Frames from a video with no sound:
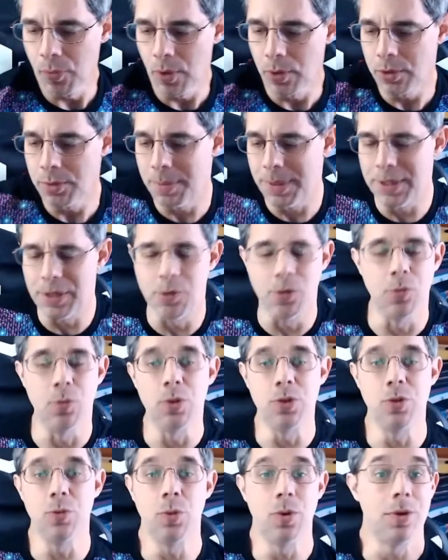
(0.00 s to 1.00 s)
depending on what
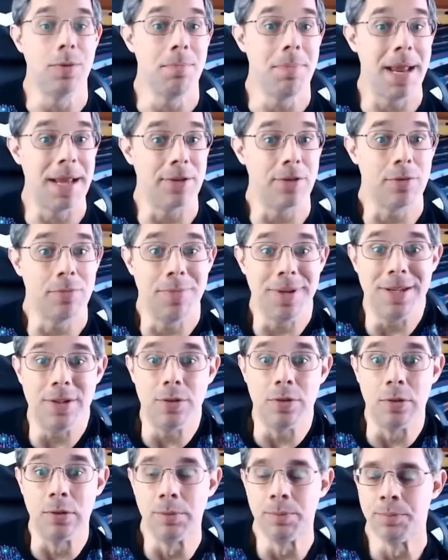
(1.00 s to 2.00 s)
you want, basil, basil,